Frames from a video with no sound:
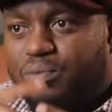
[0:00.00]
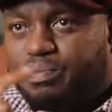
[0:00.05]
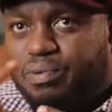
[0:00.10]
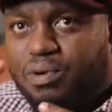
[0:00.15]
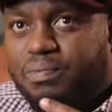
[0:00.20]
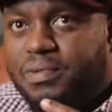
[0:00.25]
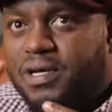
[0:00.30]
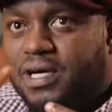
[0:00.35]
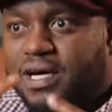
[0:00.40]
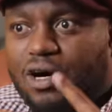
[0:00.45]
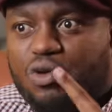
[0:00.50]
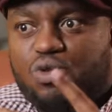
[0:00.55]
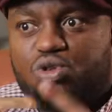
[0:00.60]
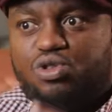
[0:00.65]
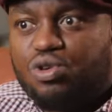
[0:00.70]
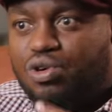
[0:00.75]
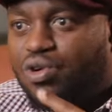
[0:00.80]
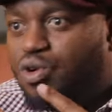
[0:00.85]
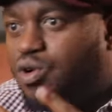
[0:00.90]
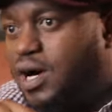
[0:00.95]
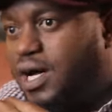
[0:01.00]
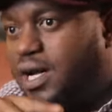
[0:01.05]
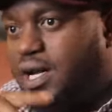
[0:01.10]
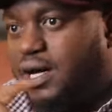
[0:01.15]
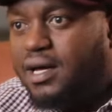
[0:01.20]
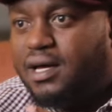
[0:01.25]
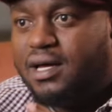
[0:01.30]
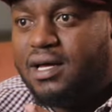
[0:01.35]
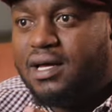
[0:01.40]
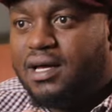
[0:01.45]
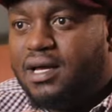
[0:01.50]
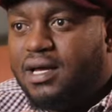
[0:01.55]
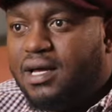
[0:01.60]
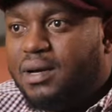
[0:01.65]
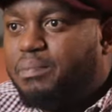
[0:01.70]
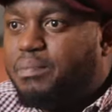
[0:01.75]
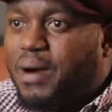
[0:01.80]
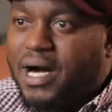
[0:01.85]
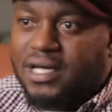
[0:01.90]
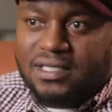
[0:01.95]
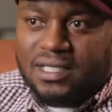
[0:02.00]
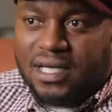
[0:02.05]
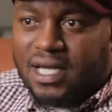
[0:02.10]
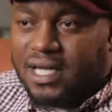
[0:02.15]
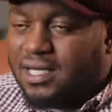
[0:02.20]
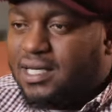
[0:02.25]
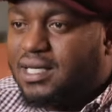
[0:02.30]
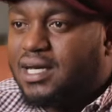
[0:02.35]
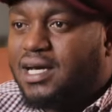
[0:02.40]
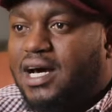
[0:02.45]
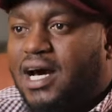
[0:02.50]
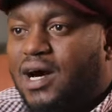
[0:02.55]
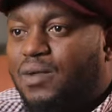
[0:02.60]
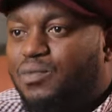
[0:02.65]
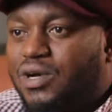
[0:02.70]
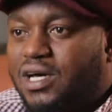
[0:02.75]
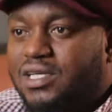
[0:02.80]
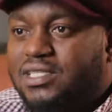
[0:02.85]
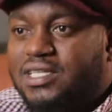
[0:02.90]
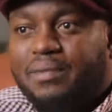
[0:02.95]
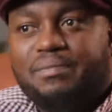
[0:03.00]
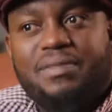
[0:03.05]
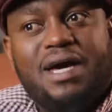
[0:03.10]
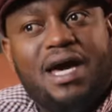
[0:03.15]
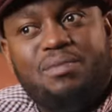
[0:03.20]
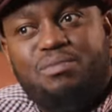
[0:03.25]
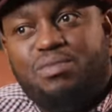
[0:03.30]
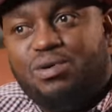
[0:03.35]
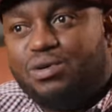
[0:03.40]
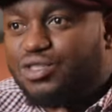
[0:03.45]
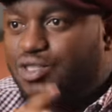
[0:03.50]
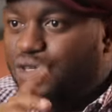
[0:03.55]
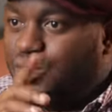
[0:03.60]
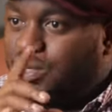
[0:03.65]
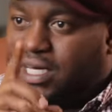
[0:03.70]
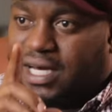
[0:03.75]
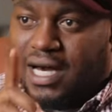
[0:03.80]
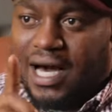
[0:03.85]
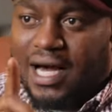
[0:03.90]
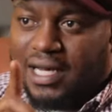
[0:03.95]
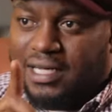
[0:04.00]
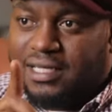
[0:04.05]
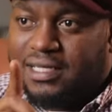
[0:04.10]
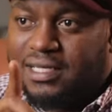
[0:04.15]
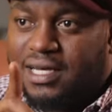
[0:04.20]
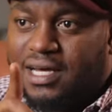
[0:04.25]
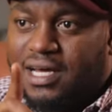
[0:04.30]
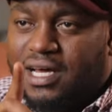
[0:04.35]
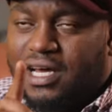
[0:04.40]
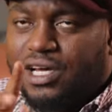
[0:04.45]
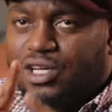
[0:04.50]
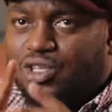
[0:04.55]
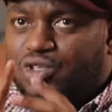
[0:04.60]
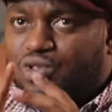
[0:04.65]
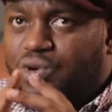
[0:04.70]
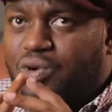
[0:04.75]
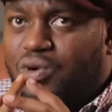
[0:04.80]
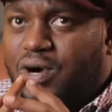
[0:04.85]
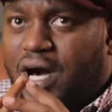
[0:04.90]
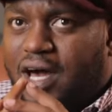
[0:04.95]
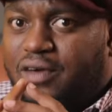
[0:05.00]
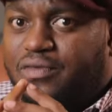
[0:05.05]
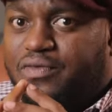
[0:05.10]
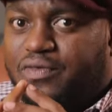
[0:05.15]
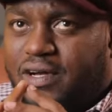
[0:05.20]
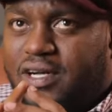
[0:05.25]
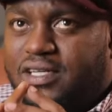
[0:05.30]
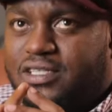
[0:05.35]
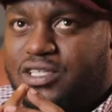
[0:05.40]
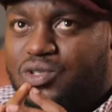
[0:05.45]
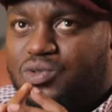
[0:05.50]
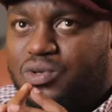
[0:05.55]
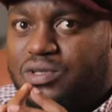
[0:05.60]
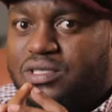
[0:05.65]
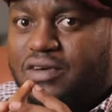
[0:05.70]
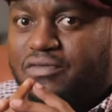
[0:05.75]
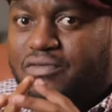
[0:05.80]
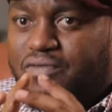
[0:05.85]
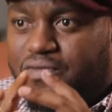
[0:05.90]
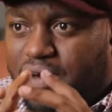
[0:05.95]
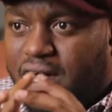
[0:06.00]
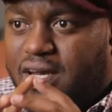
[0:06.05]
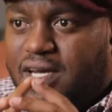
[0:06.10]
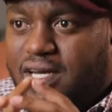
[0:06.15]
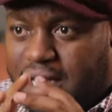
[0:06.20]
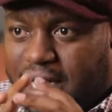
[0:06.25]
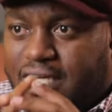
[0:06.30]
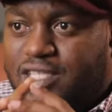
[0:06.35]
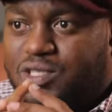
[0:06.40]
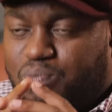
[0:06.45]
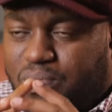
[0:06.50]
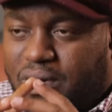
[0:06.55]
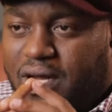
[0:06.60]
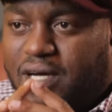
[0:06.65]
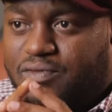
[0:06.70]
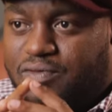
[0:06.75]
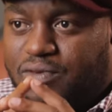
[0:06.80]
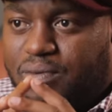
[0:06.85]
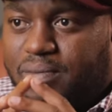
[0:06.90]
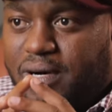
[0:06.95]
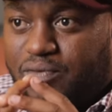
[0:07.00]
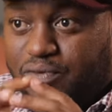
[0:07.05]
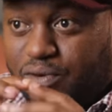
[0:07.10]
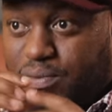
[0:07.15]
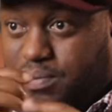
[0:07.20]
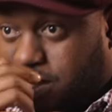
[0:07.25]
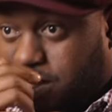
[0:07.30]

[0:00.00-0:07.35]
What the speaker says: hip hop nika kuchongoana. Punchline ikikaa mnajiambia eh boss yoni kali. So I felt it was a very nice platform, and for